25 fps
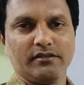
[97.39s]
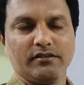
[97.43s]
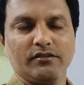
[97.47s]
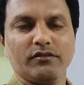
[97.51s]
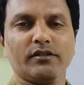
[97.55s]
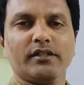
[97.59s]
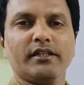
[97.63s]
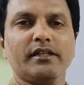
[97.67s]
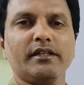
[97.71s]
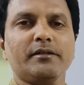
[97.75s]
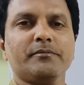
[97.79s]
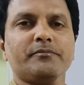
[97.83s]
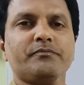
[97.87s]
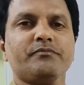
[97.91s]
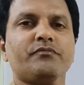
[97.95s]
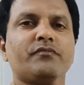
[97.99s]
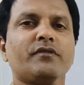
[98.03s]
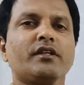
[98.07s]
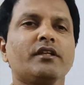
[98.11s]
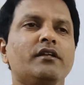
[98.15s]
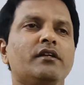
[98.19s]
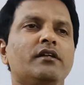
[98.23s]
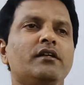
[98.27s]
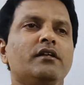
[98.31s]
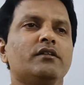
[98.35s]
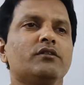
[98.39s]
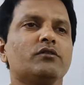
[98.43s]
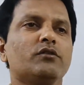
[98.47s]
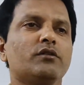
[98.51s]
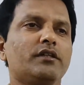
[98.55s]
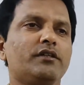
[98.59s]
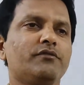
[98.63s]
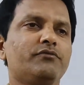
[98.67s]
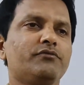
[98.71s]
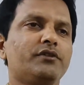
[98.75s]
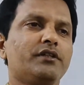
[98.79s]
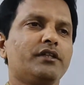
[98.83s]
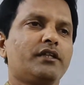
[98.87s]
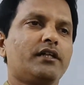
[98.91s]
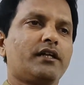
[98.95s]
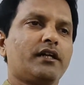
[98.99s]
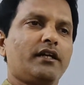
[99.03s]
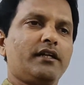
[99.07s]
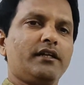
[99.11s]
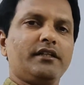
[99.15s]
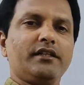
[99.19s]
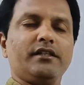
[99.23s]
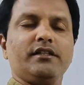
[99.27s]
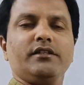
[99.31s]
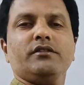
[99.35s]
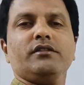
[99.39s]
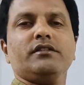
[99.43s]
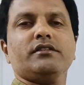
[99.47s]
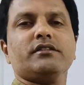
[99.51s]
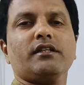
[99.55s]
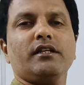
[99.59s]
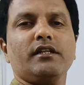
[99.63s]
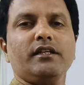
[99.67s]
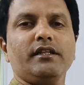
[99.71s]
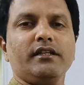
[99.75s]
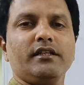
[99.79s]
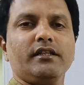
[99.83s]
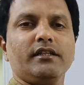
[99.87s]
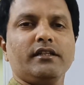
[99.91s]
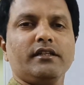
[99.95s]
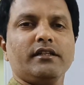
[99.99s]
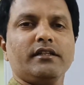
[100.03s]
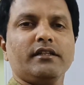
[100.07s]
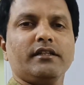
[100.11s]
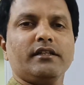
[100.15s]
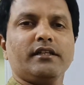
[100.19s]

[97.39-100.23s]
Okay, so if we continuously